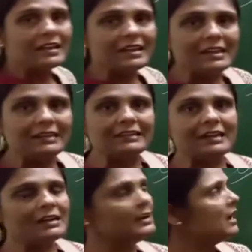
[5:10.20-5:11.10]

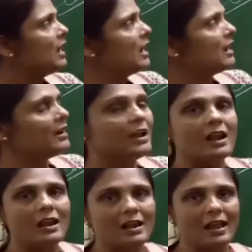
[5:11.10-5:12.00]
eaten her
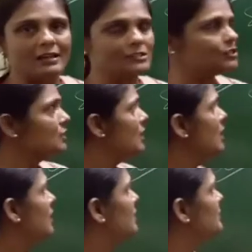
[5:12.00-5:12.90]
lunch.
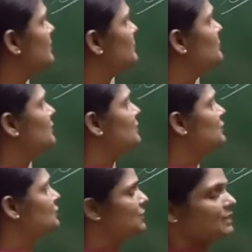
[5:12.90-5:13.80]
Subject
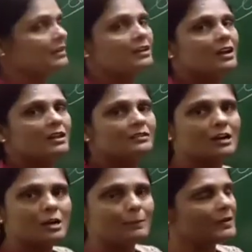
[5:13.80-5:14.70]
is she,
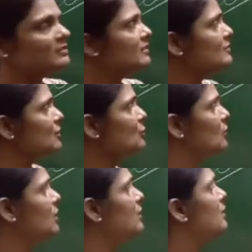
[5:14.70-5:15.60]
third person
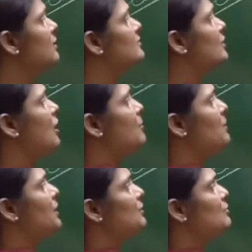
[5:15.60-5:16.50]
singular, so I
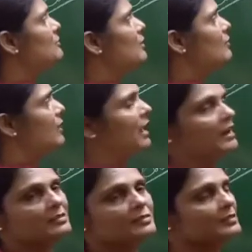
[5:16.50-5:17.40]
have made use of
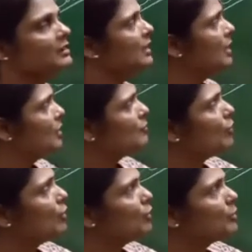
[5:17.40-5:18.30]
has,
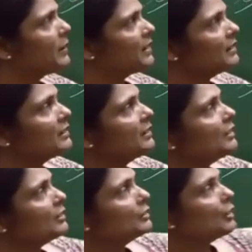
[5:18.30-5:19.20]
followed by
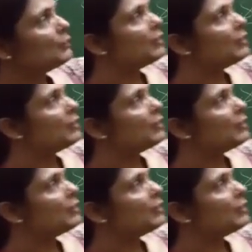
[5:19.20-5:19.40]
the